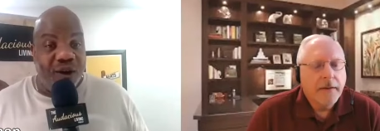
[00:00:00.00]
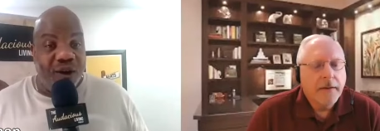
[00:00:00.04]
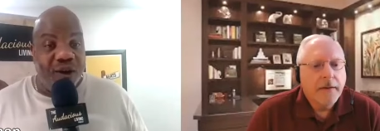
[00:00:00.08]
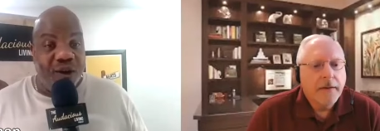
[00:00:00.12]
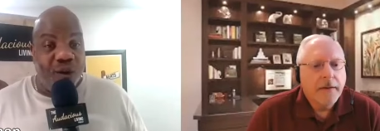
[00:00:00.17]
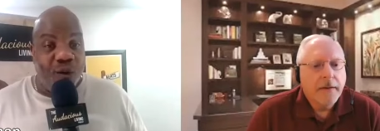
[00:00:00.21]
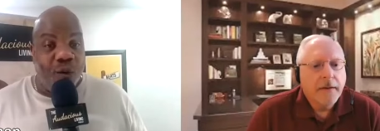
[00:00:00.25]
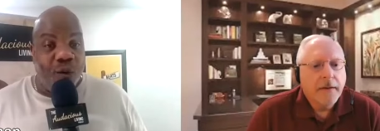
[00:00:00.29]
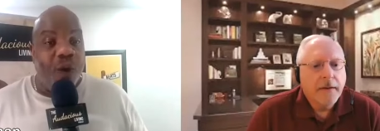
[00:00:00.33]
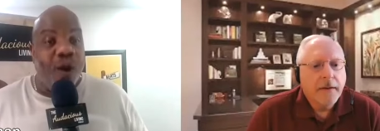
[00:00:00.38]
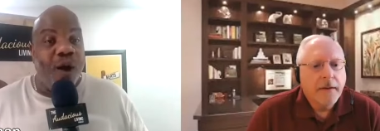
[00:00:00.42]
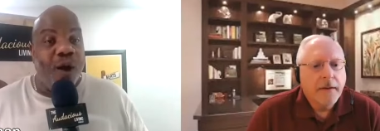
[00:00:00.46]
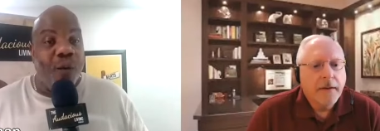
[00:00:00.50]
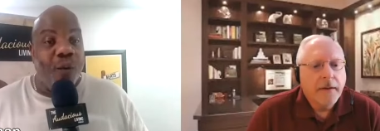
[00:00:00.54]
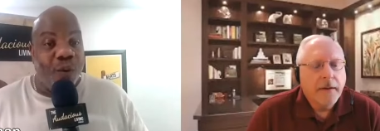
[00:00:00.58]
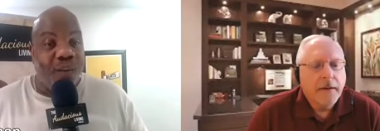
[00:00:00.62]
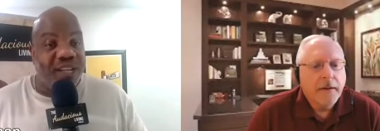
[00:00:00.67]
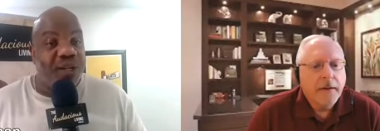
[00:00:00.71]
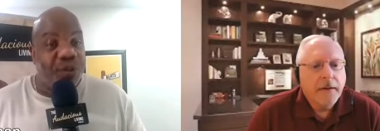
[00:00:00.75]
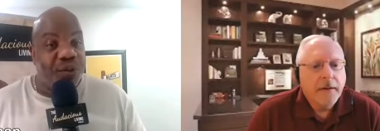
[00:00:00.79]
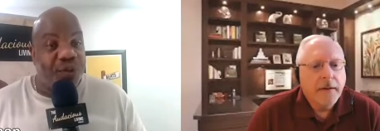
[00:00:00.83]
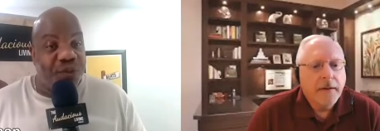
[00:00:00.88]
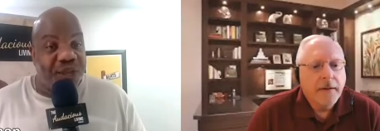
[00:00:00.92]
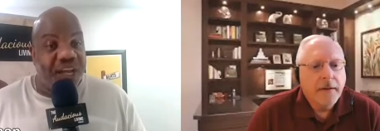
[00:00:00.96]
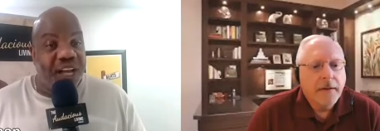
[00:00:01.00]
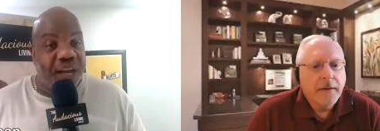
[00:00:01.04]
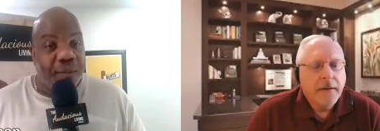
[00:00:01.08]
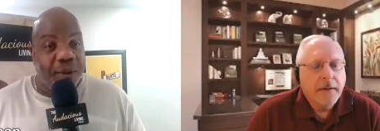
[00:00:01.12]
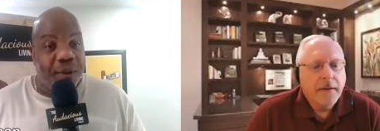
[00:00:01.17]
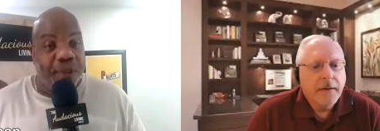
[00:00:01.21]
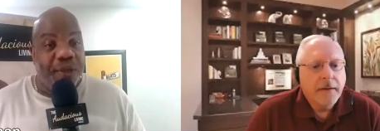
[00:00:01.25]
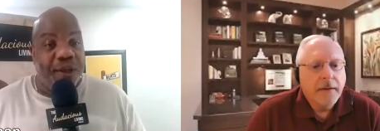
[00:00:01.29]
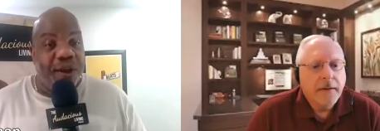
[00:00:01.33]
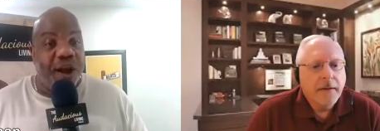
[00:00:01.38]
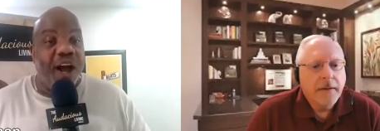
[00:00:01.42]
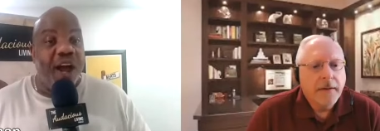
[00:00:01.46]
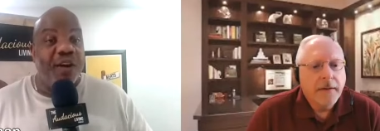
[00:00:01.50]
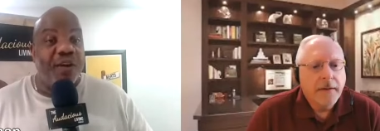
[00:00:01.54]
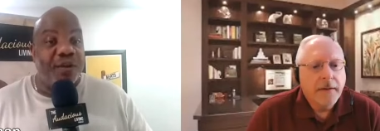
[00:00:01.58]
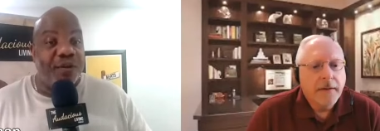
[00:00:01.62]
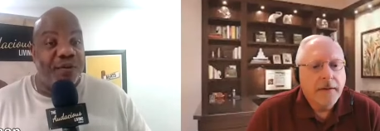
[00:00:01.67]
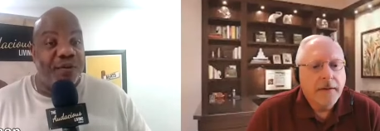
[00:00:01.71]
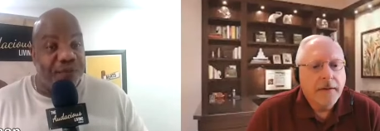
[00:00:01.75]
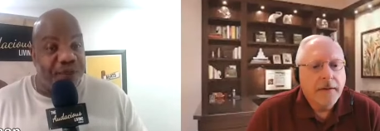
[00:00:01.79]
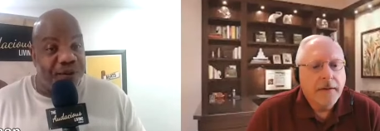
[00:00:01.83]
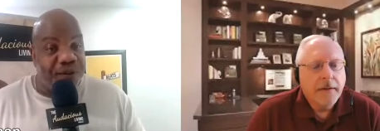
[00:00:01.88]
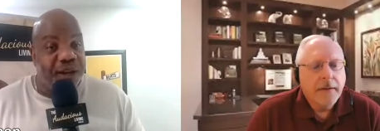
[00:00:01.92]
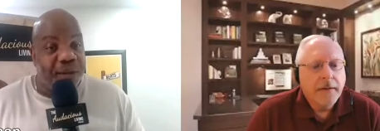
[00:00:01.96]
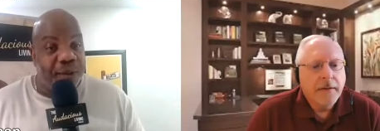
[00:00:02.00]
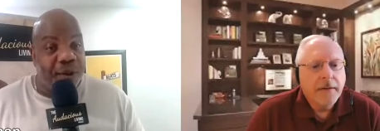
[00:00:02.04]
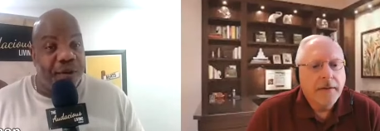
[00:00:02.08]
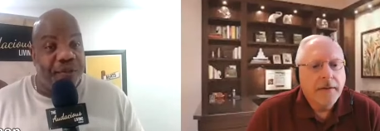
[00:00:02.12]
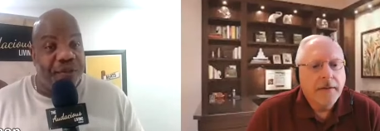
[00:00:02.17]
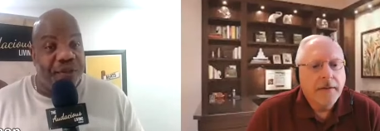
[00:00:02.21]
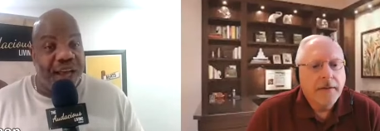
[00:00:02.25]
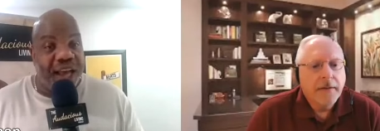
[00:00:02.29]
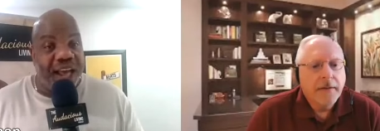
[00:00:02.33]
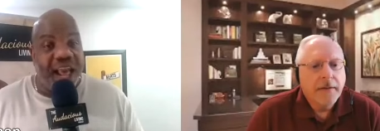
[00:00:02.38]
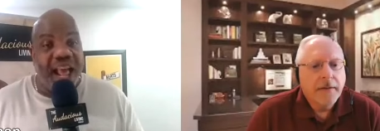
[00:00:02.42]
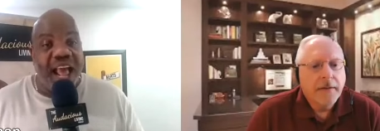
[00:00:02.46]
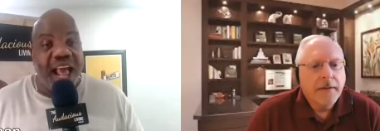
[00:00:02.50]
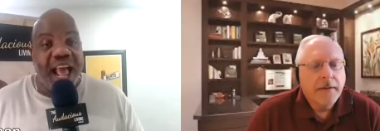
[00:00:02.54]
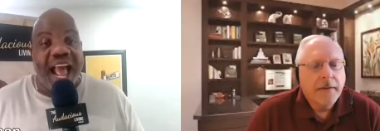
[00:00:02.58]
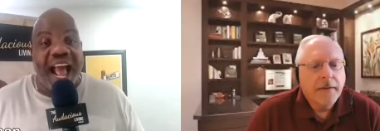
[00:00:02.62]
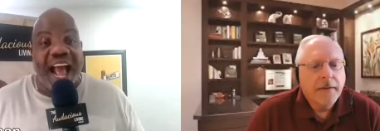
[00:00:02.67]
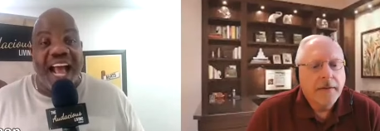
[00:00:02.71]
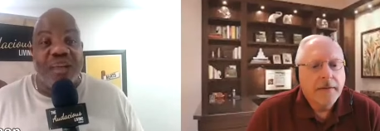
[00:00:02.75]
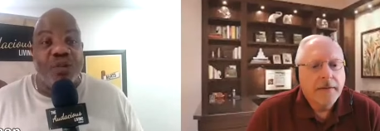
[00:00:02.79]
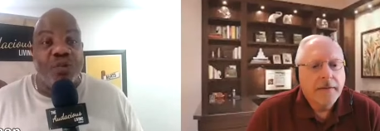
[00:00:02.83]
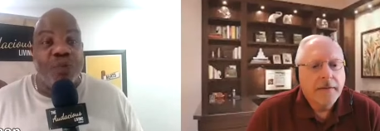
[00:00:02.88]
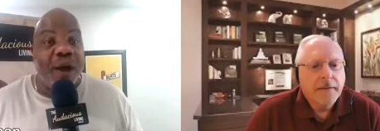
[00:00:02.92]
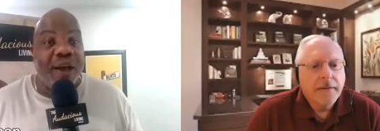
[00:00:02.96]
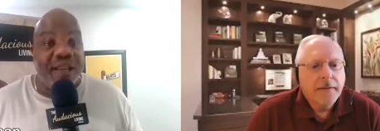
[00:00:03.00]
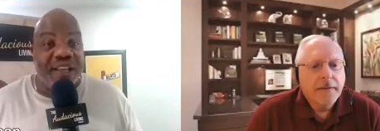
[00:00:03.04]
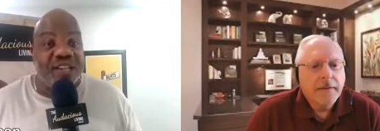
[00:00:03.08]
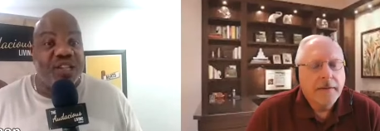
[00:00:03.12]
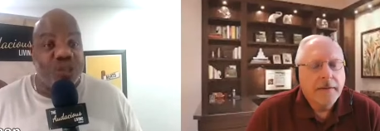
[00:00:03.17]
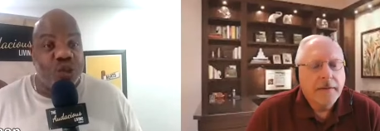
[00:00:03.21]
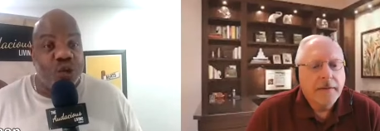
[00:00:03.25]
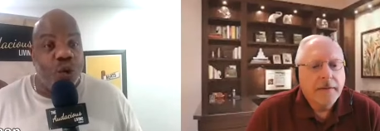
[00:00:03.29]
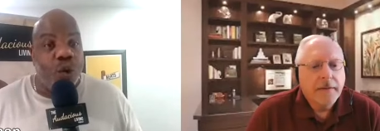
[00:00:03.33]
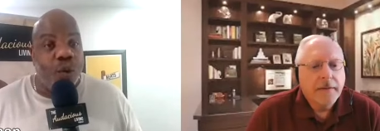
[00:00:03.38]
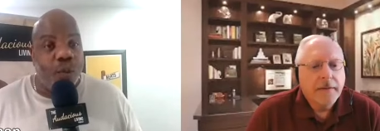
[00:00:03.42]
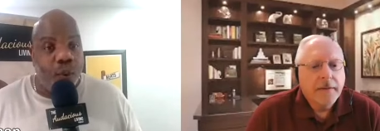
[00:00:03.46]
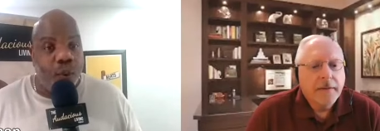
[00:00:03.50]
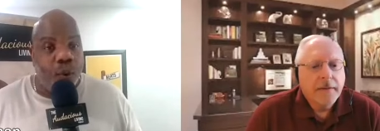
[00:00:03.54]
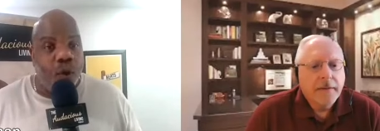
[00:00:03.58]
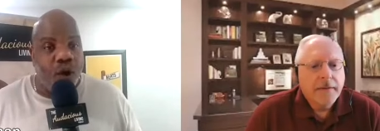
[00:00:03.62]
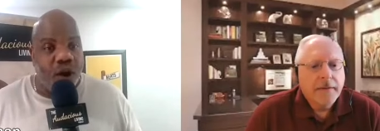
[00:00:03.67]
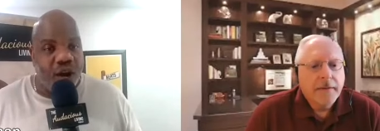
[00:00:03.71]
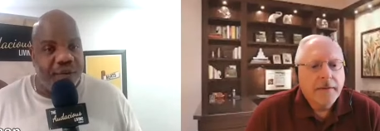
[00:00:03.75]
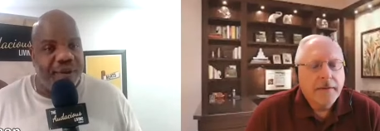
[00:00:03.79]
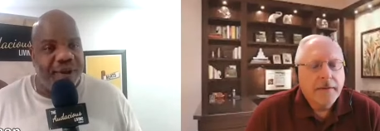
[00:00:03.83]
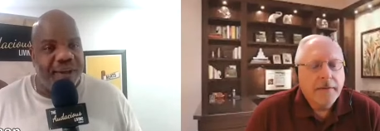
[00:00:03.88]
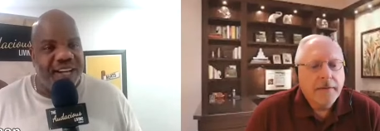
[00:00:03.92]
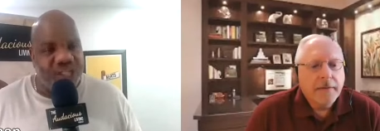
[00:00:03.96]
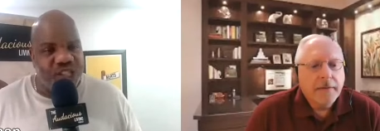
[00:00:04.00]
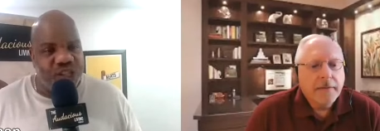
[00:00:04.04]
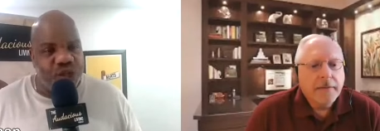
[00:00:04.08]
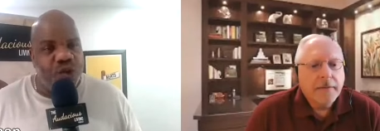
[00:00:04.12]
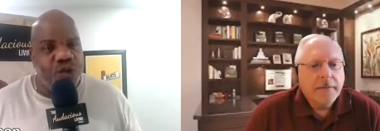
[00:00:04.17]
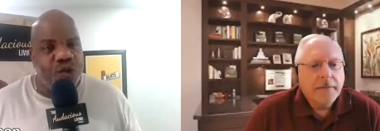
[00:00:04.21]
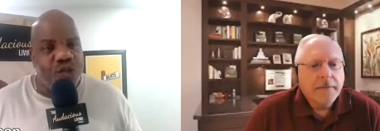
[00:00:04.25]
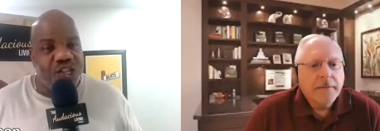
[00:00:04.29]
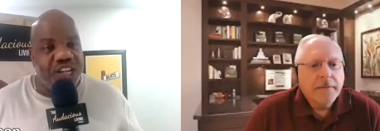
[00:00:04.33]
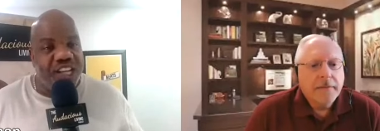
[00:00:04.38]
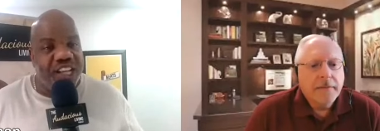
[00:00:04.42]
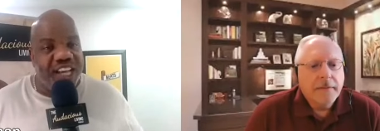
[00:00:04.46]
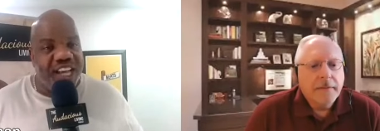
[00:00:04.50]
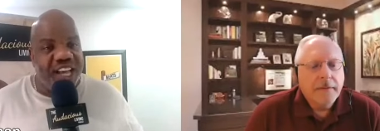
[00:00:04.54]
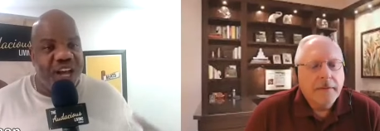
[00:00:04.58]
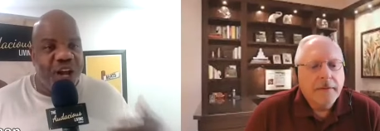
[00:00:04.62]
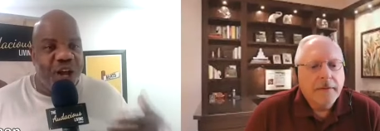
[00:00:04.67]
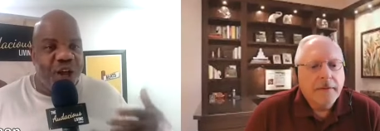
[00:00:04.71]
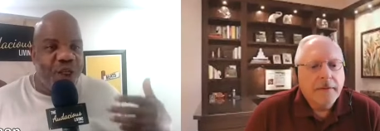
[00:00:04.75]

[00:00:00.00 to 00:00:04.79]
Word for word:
Speaker 1: or what what did you think about that or how do you feel about that that's why that's so important because usually